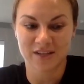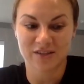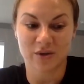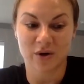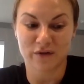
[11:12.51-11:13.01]

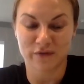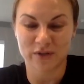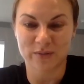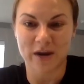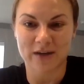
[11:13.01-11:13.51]
So our
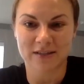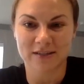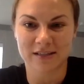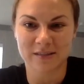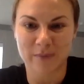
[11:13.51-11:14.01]
first
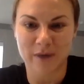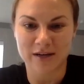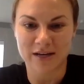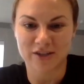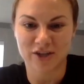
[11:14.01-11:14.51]
practice is
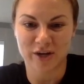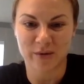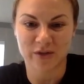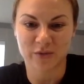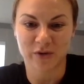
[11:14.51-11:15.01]
Monday,
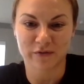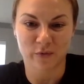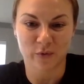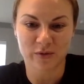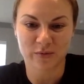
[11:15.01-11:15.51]
January
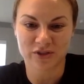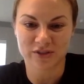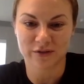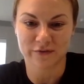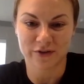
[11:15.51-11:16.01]
24th, which
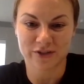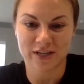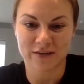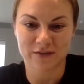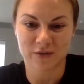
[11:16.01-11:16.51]
is their first
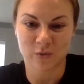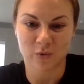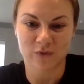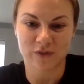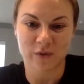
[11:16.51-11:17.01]
day of
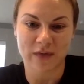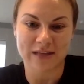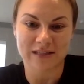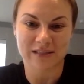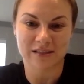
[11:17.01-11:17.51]
school. So
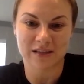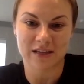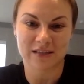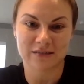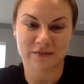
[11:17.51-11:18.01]
that's
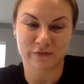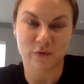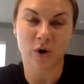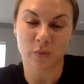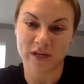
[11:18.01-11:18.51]

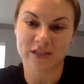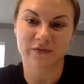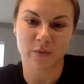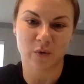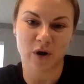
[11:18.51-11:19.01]
four weeks
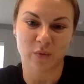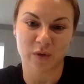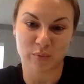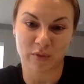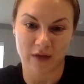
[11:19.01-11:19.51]
from when
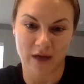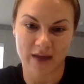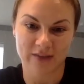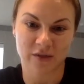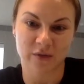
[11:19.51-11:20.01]
we
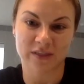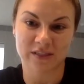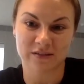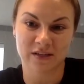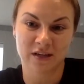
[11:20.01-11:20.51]
play. So this
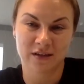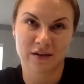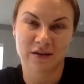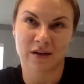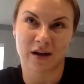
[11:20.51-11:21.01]

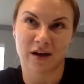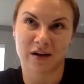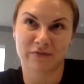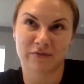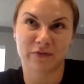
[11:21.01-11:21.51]

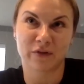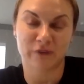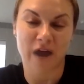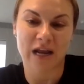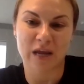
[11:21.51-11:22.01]
uh, the
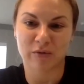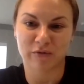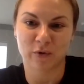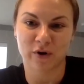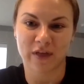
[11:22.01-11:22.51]
Friday
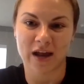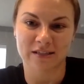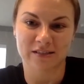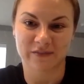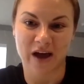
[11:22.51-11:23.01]
before that
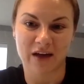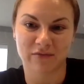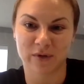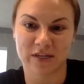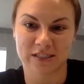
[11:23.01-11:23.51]
is five
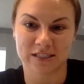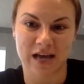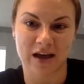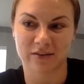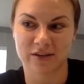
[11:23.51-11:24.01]
weeks
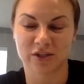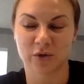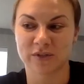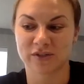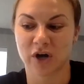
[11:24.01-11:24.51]
exactly
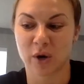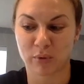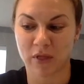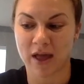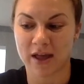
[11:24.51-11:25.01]
until we start
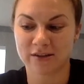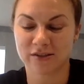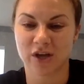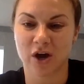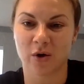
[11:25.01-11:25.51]
playing.
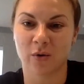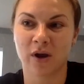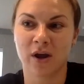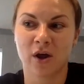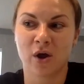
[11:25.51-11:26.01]

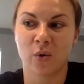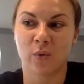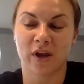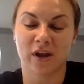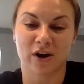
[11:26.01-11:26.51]
So
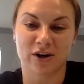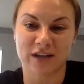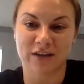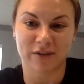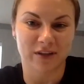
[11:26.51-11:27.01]
we are
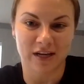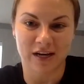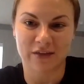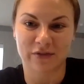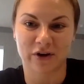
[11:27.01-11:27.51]
definitely going
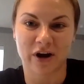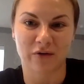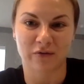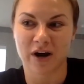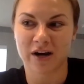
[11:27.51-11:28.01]
to hit the
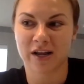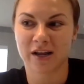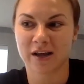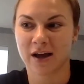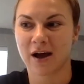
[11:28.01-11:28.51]
ground
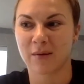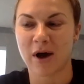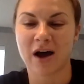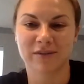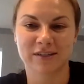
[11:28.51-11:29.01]
running. Um,
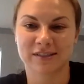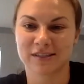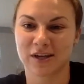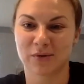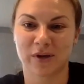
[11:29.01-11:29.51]

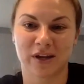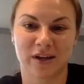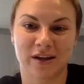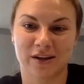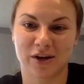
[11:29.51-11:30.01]
obviously,
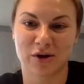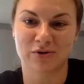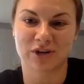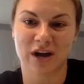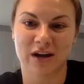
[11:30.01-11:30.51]
we you know
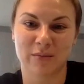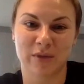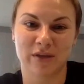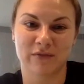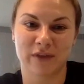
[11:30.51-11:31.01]
try to
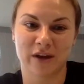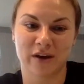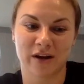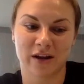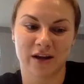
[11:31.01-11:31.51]
be
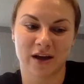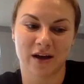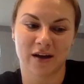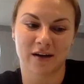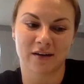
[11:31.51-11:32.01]
very
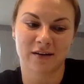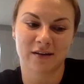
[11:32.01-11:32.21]
uh,